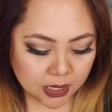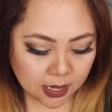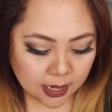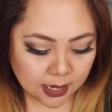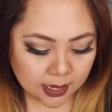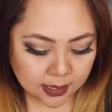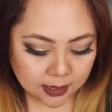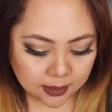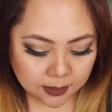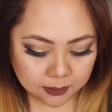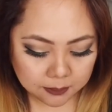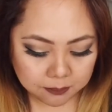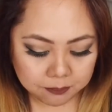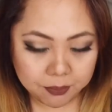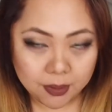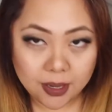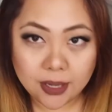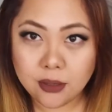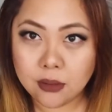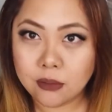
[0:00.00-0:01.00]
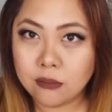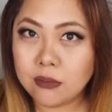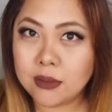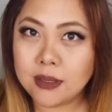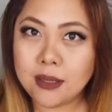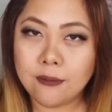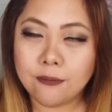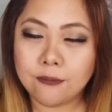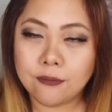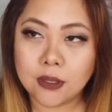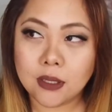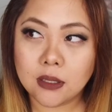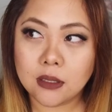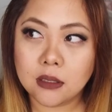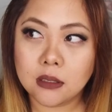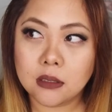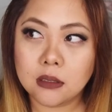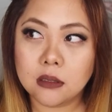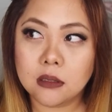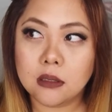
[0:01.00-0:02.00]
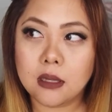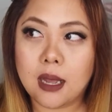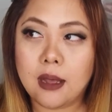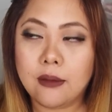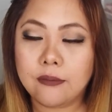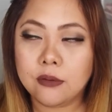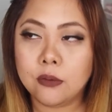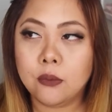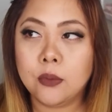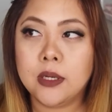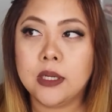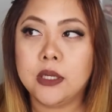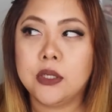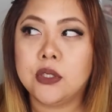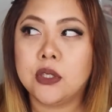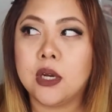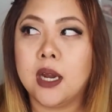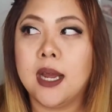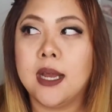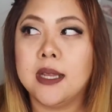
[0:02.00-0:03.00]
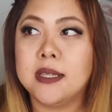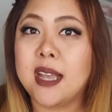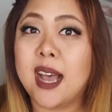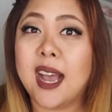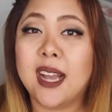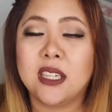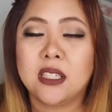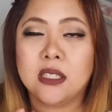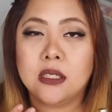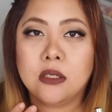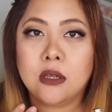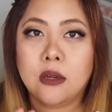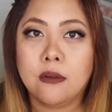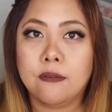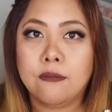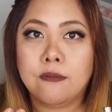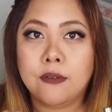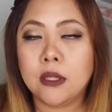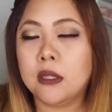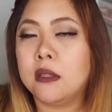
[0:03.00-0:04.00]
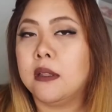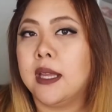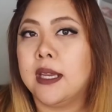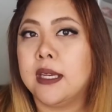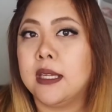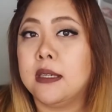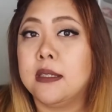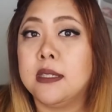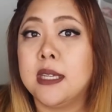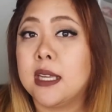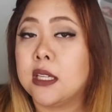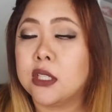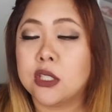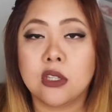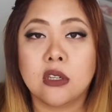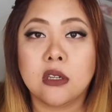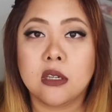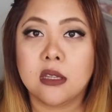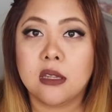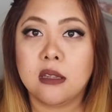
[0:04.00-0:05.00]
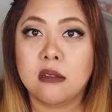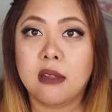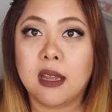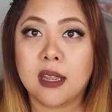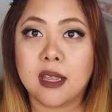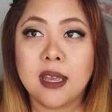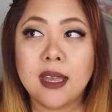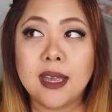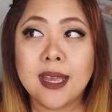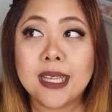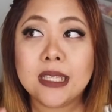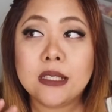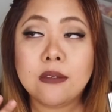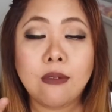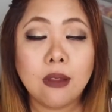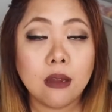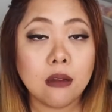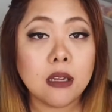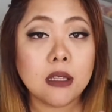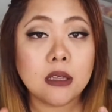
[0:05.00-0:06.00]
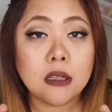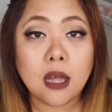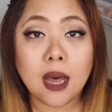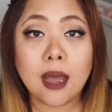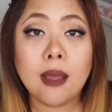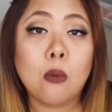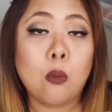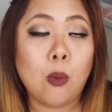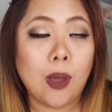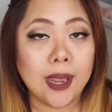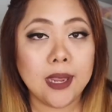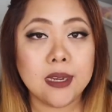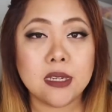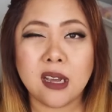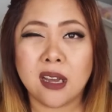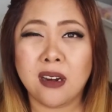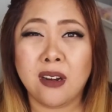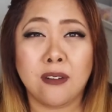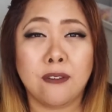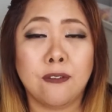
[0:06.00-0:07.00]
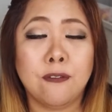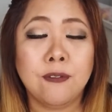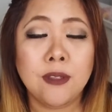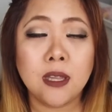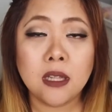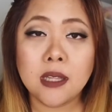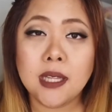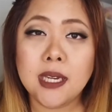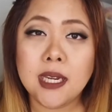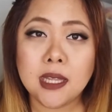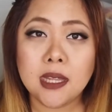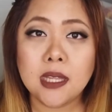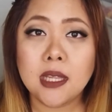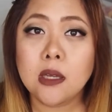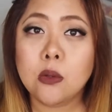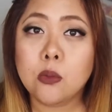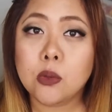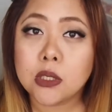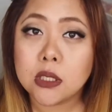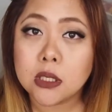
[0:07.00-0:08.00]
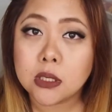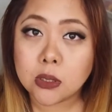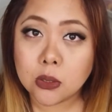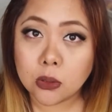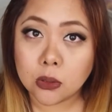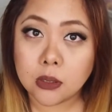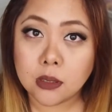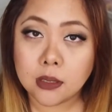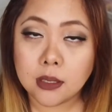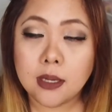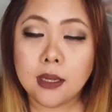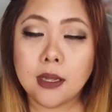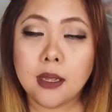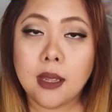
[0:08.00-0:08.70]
But I don't really feel, after when it dries, I actually don't feel any texture or anything. Like, it's very lightweight. I don't feel anything, which is good.